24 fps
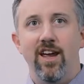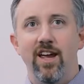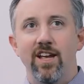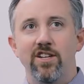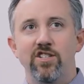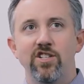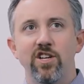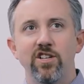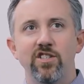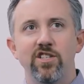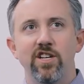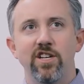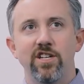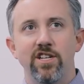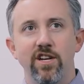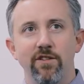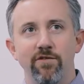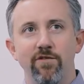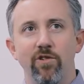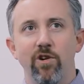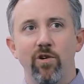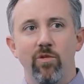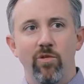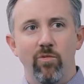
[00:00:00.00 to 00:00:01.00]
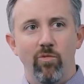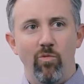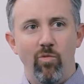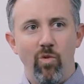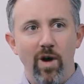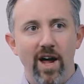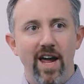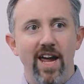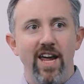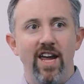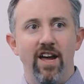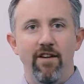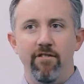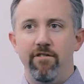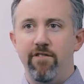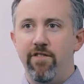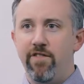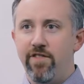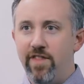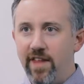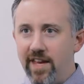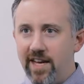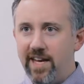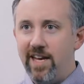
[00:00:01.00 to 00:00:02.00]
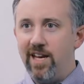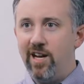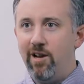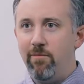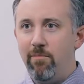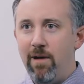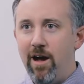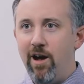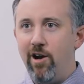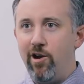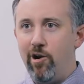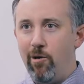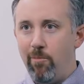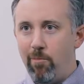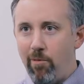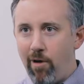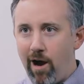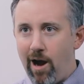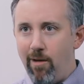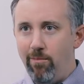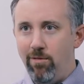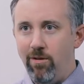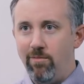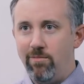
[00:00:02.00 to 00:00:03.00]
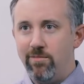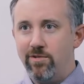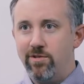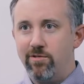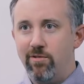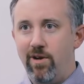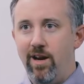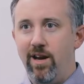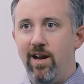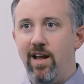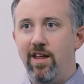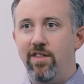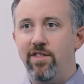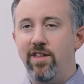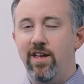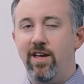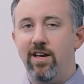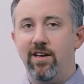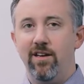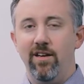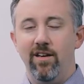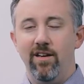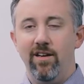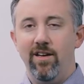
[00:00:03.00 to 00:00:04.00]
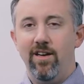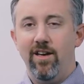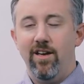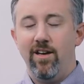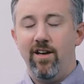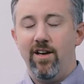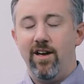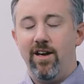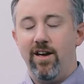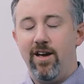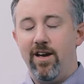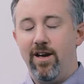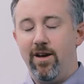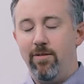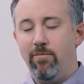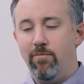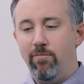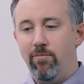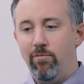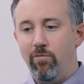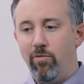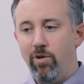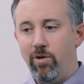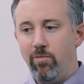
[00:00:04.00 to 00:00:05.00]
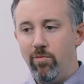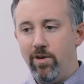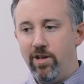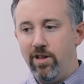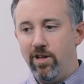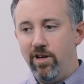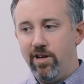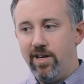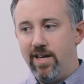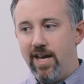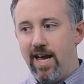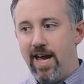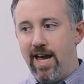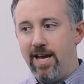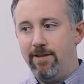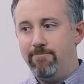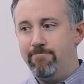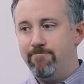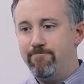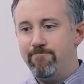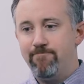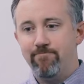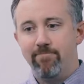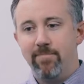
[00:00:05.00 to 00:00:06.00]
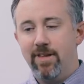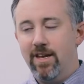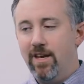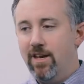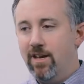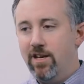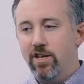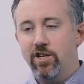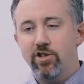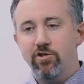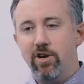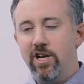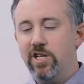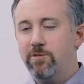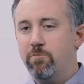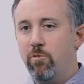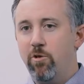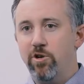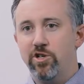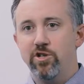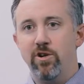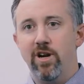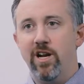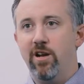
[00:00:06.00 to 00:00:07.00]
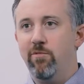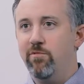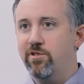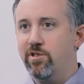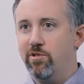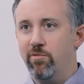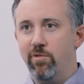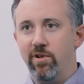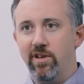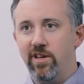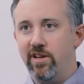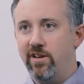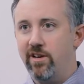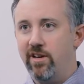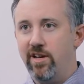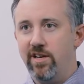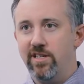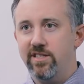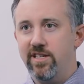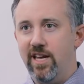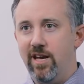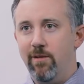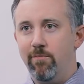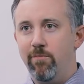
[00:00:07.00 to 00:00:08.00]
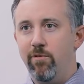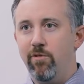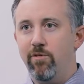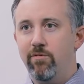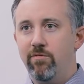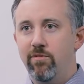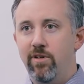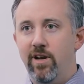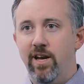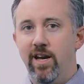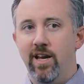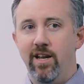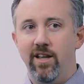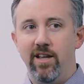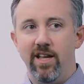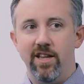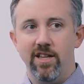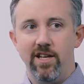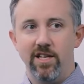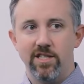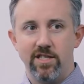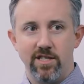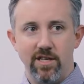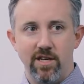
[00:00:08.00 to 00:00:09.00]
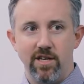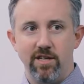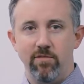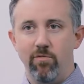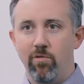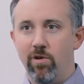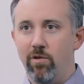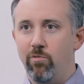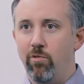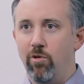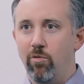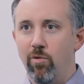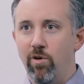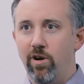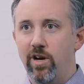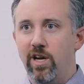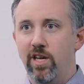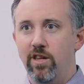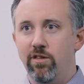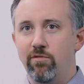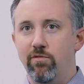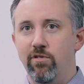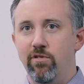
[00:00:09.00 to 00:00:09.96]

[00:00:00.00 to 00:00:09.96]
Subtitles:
It's just a different way of thinking about your problems, right? I think when we look at transport training was a really good example, and that's the one we're working